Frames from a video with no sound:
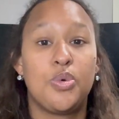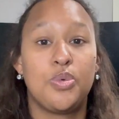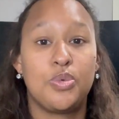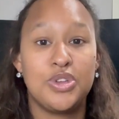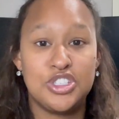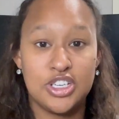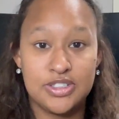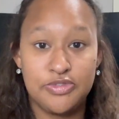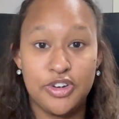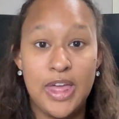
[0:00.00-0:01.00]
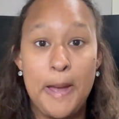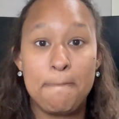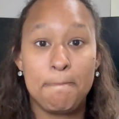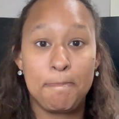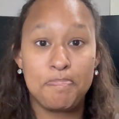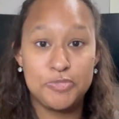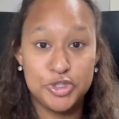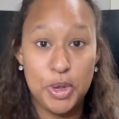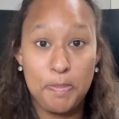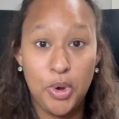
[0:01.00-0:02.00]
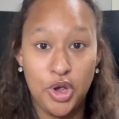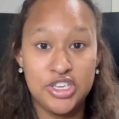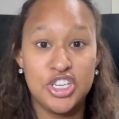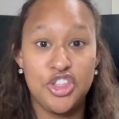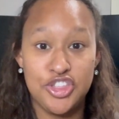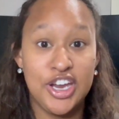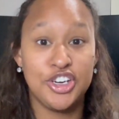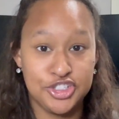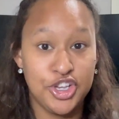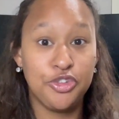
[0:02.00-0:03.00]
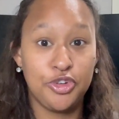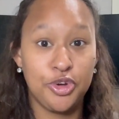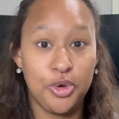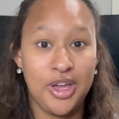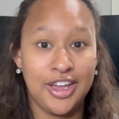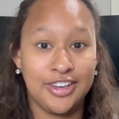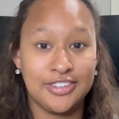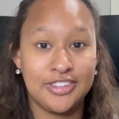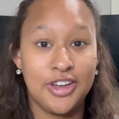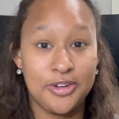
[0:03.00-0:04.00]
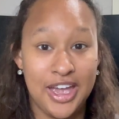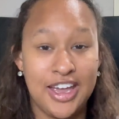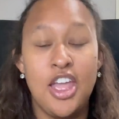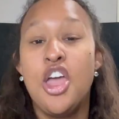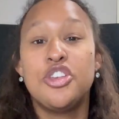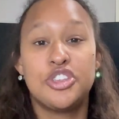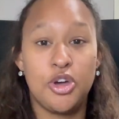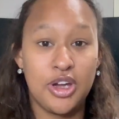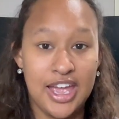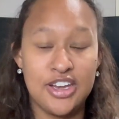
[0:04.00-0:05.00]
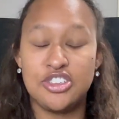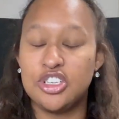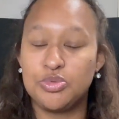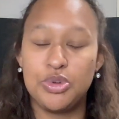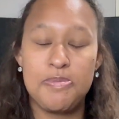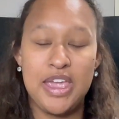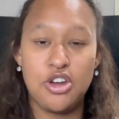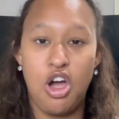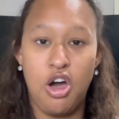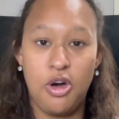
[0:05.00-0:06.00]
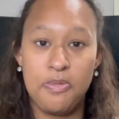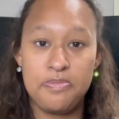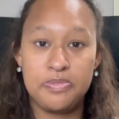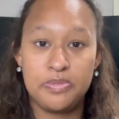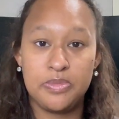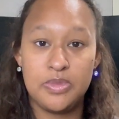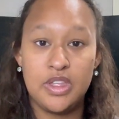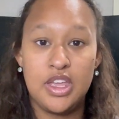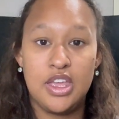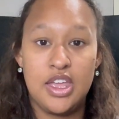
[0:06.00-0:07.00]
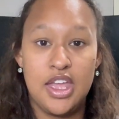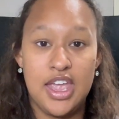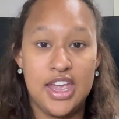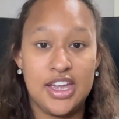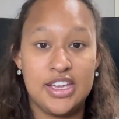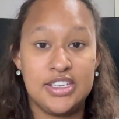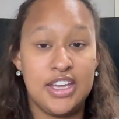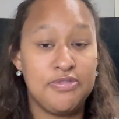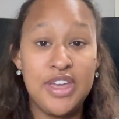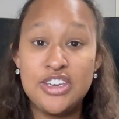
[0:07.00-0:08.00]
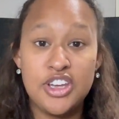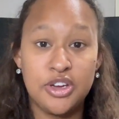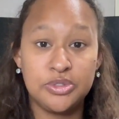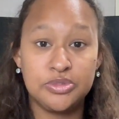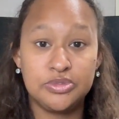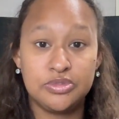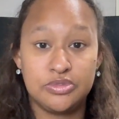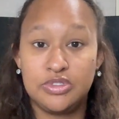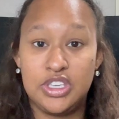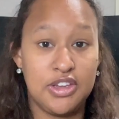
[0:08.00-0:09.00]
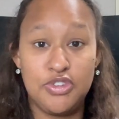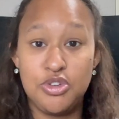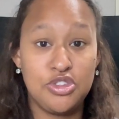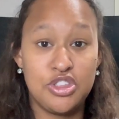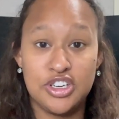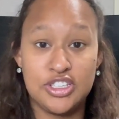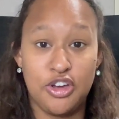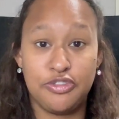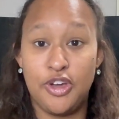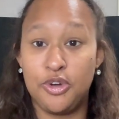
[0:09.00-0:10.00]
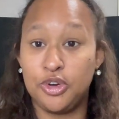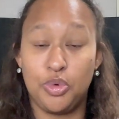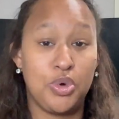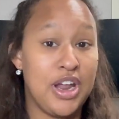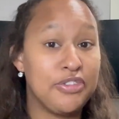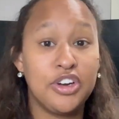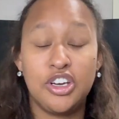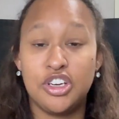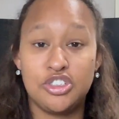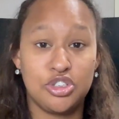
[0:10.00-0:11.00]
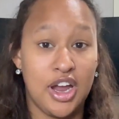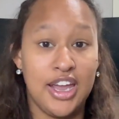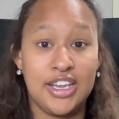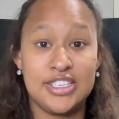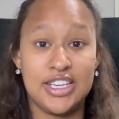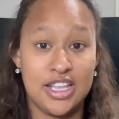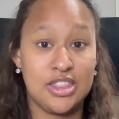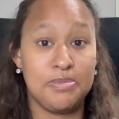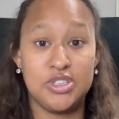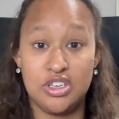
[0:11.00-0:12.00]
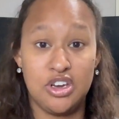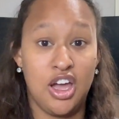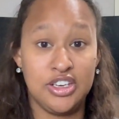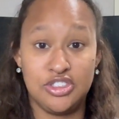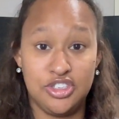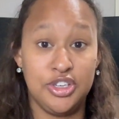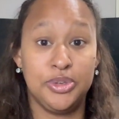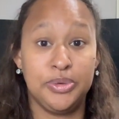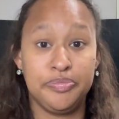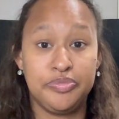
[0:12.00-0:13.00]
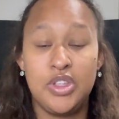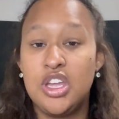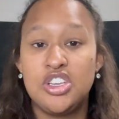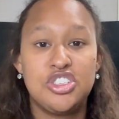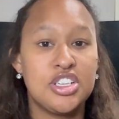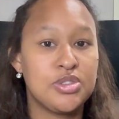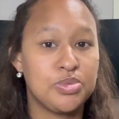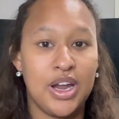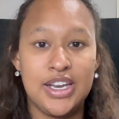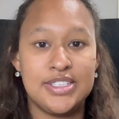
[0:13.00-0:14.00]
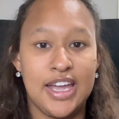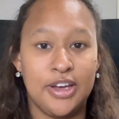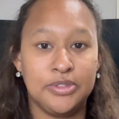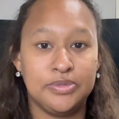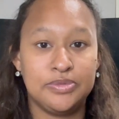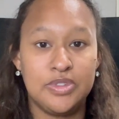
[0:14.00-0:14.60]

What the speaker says: was just for them to put their cell phone away. Okay? So again, just remain calm. And if they don't give you their cell phone or whatever you're trying to get them to not do, just write it down